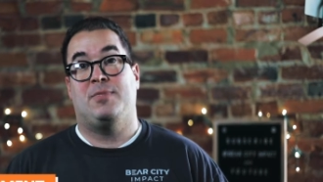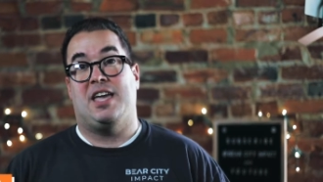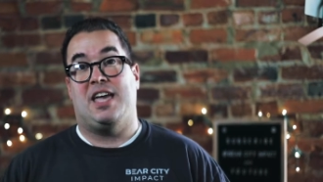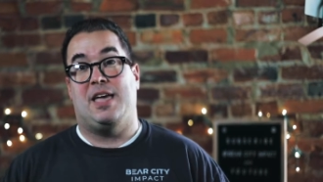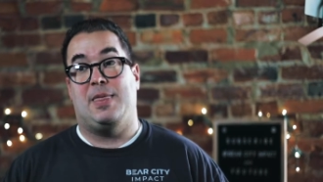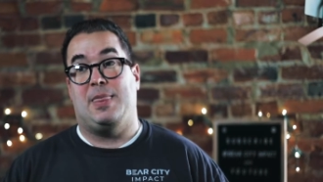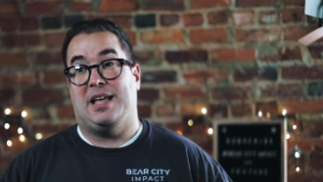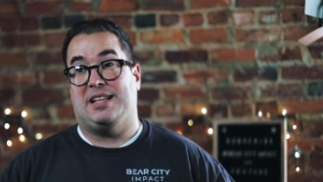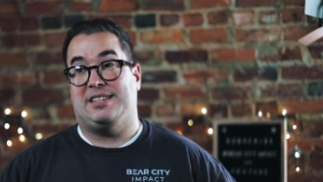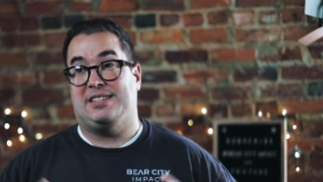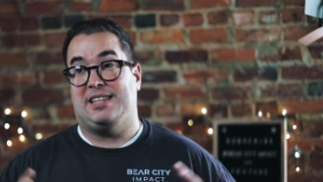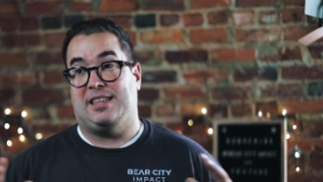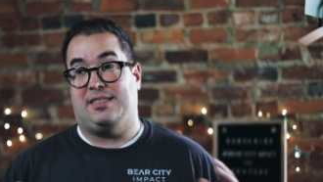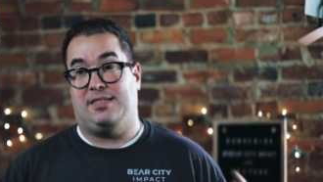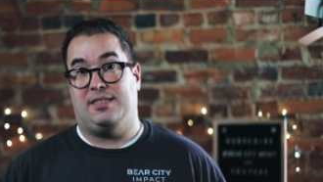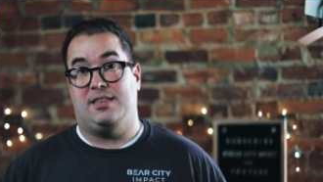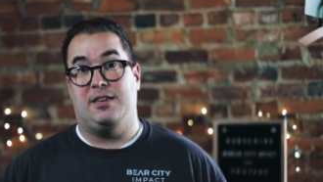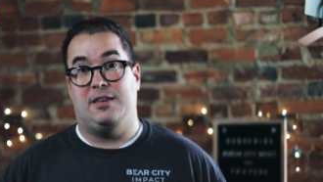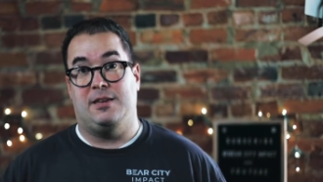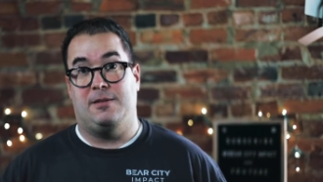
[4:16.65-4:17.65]
and that's
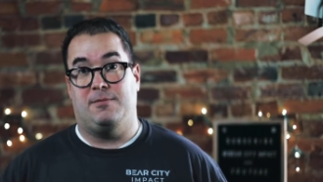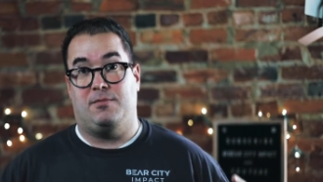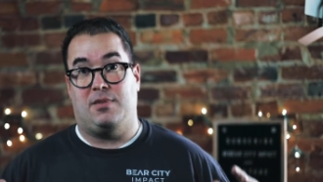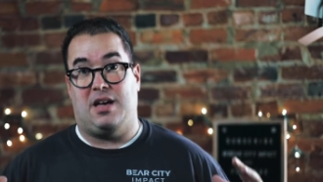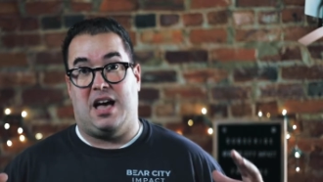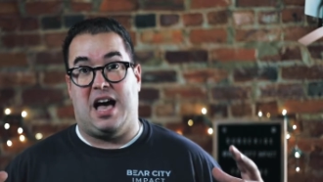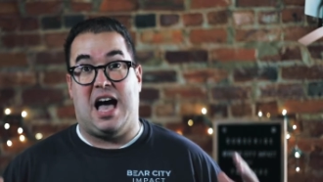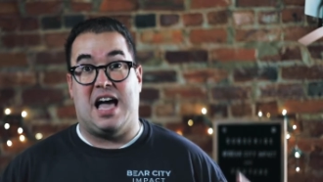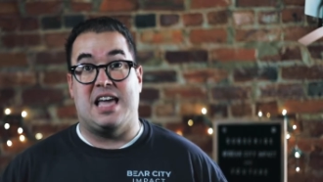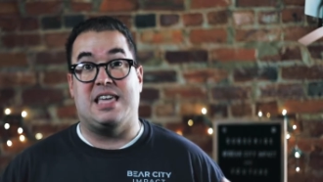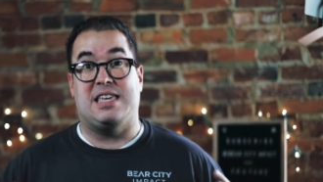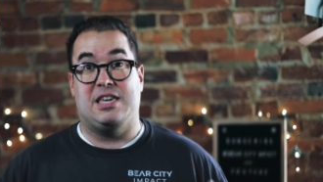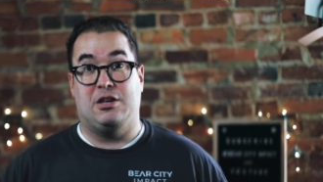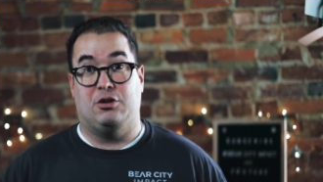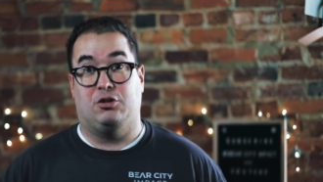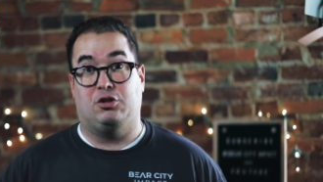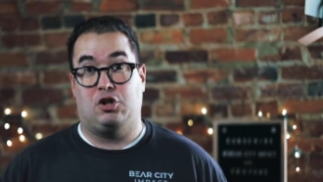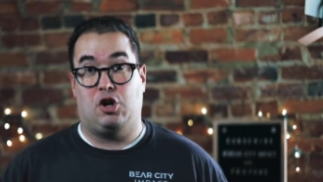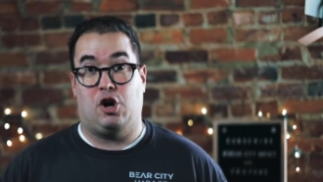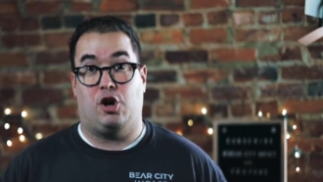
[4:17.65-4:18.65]
at the high
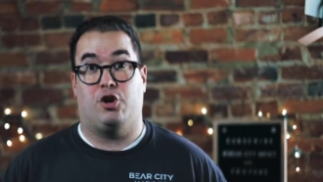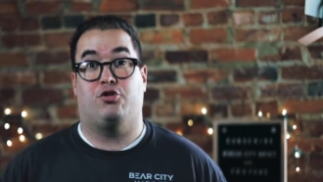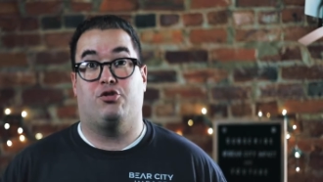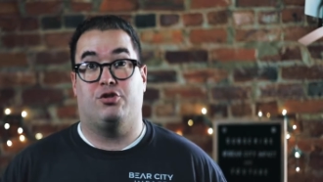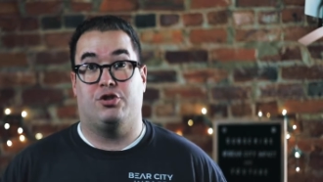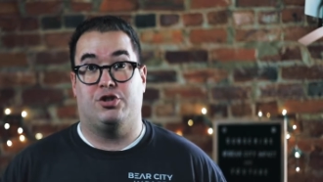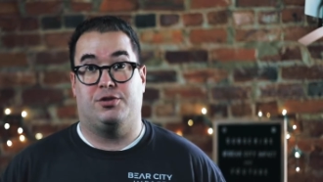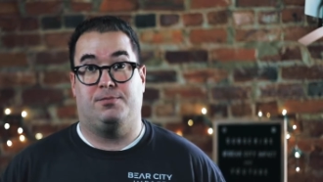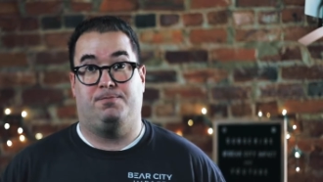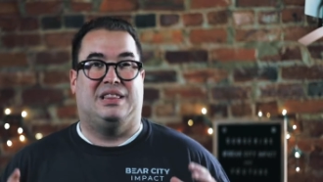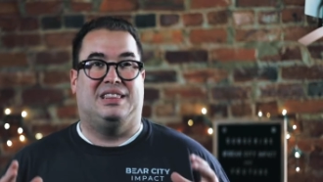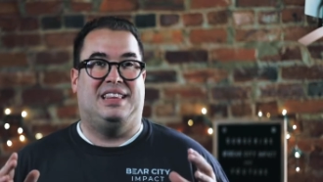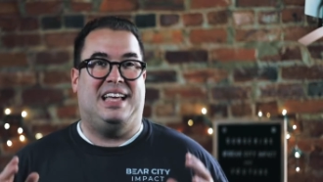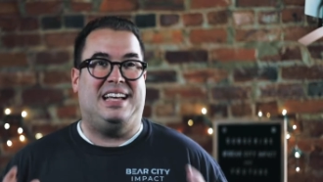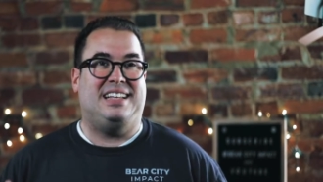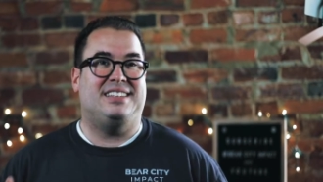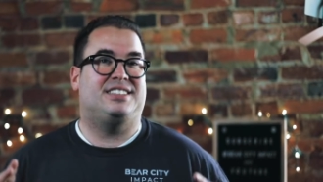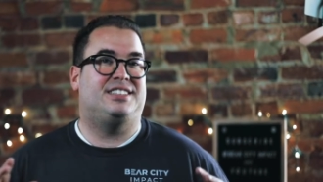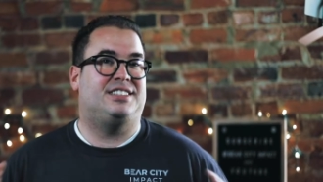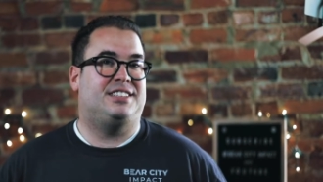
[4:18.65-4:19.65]
yield cartridge.
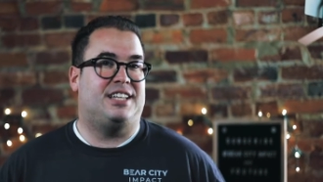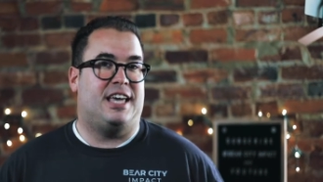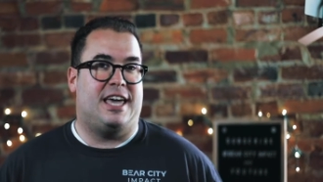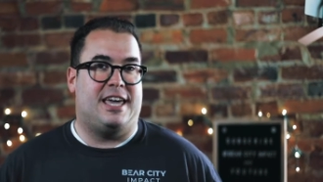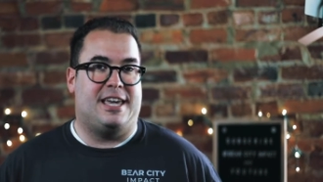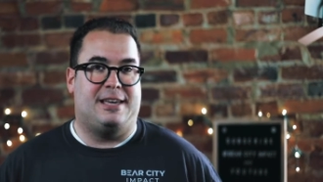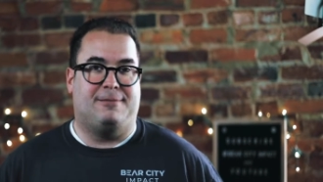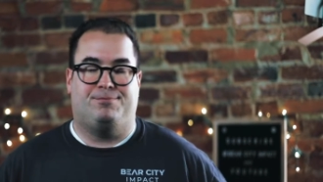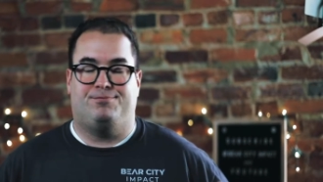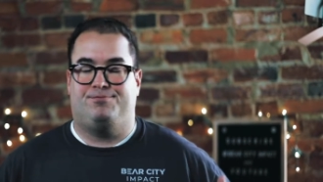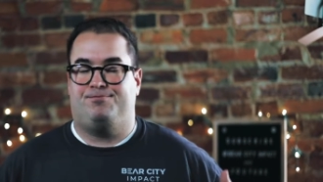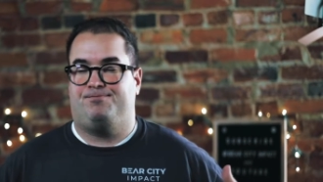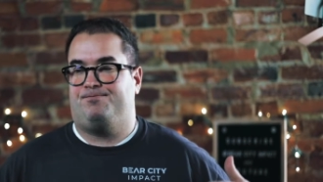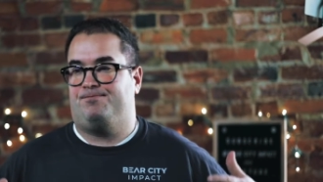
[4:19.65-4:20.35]
Let's say